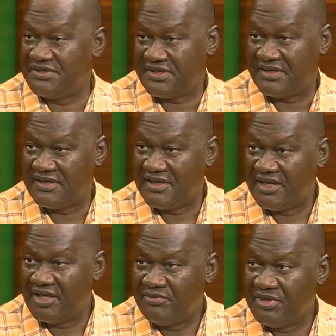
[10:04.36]
from India
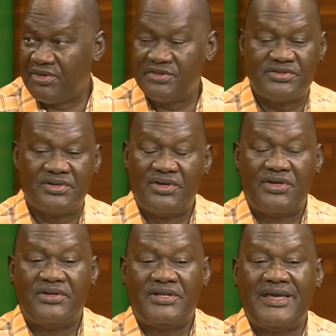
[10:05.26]
because
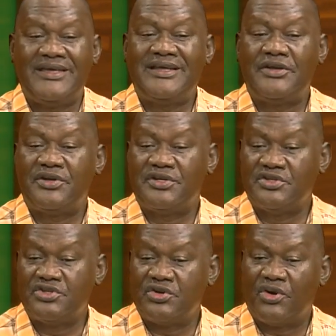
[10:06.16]
they're either
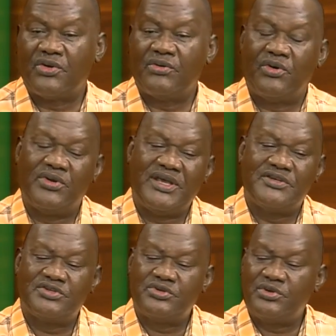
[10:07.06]
not in stock or
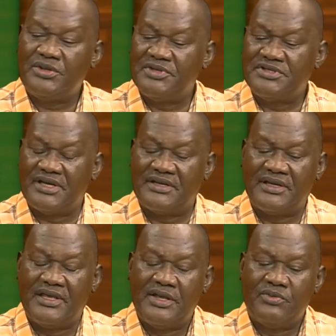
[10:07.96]
they're so
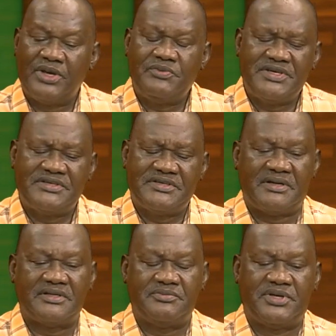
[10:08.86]
limited. When we
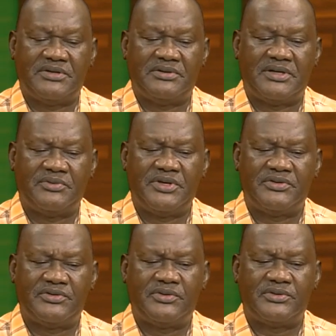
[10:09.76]
started Benola,
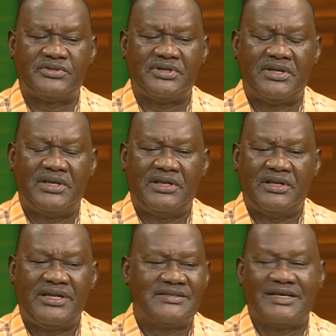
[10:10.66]
we thought
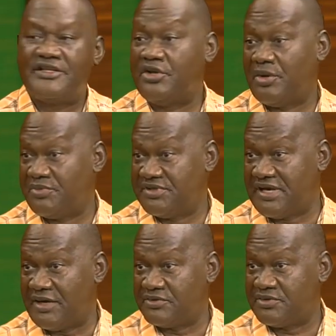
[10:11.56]
let's get the
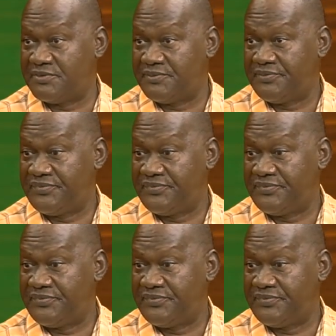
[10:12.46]
numbers out.